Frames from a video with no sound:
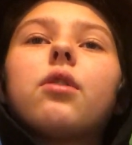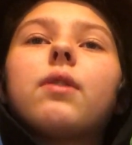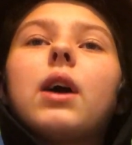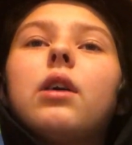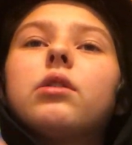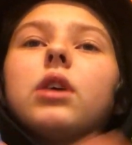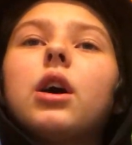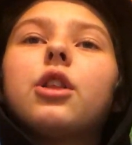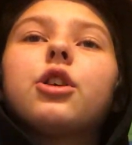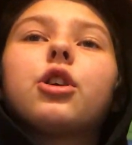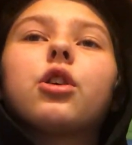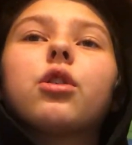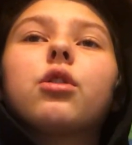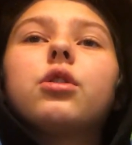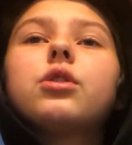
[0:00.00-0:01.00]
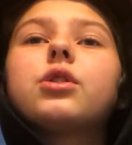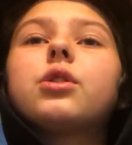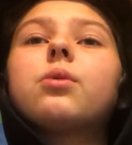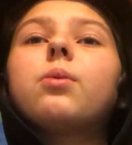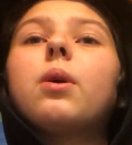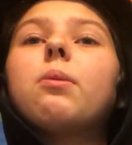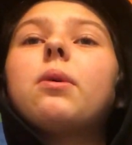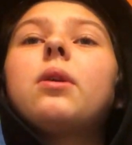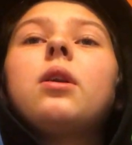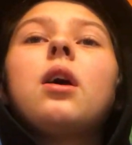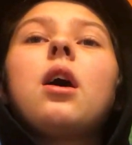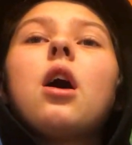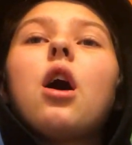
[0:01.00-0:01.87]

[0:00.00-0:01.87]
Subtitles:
around other girls or women,